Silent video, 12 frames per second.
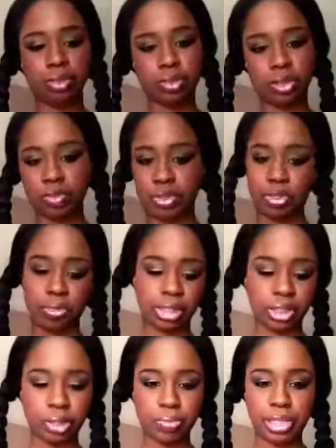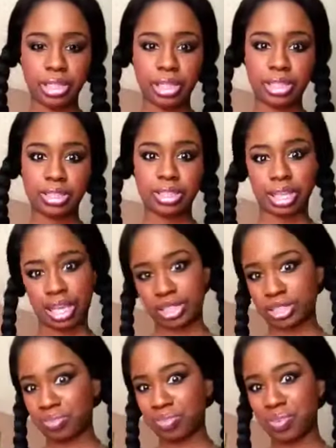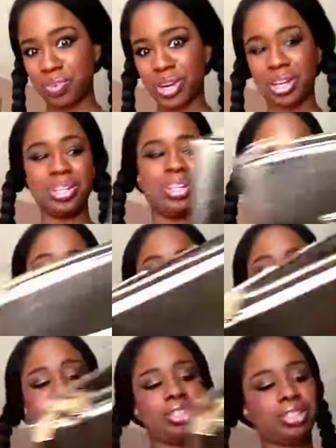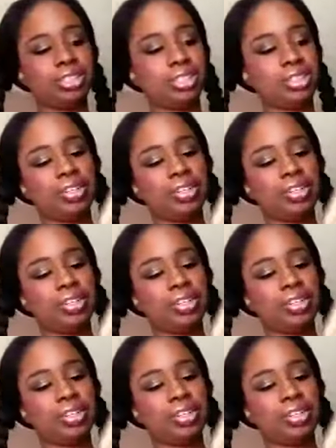going through my shopping list at Sephora. So